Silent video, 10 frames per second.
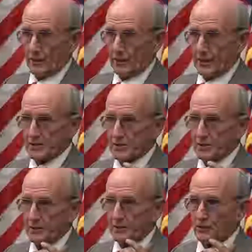Less
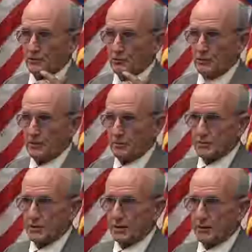than
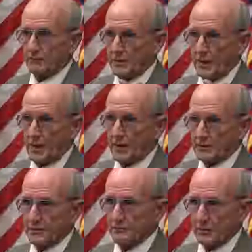3% of the
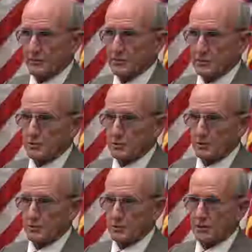active members of the
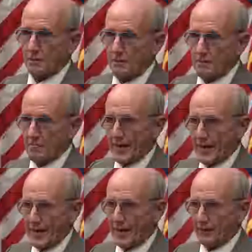church
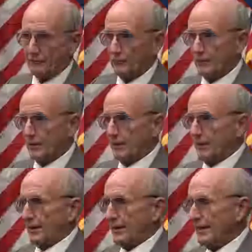have
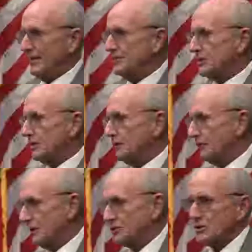any
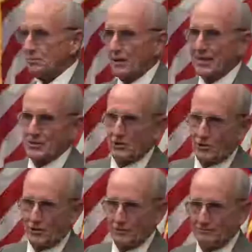significant supplies at
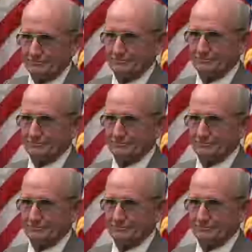all.